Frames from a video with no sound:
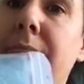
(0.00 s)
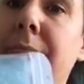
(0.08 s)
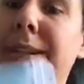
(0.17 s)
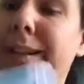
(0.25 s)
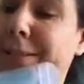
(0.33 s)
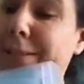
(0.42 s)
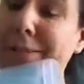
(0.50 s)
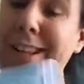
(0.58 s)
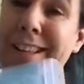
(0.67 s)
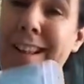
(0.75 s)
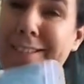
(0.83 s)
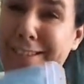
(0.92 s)
but I also
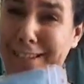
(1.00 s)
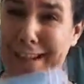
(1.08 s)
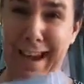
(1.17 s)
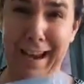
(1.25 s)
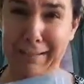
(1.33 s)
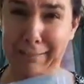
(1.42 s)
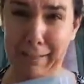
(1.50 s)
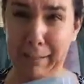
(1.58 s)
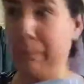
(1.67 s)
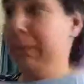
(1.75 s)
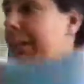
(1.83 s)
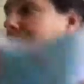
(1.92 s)
like that one. I don't
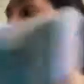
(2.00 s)
know.